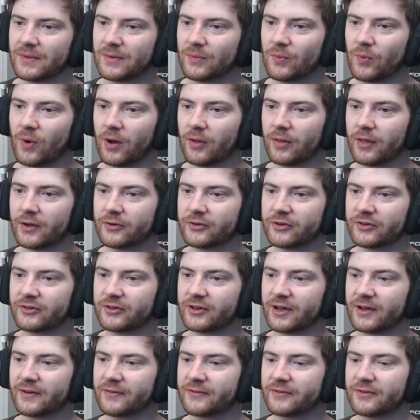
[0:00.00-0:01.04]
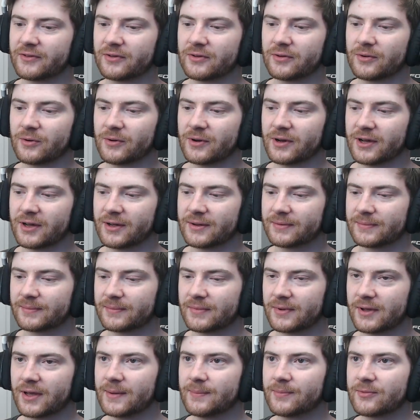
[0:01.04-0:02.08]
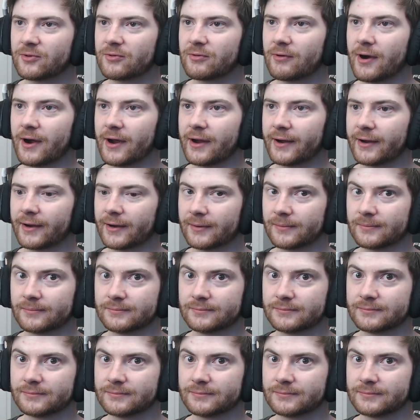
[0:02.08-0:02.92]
Well, they'll just have to keep trying.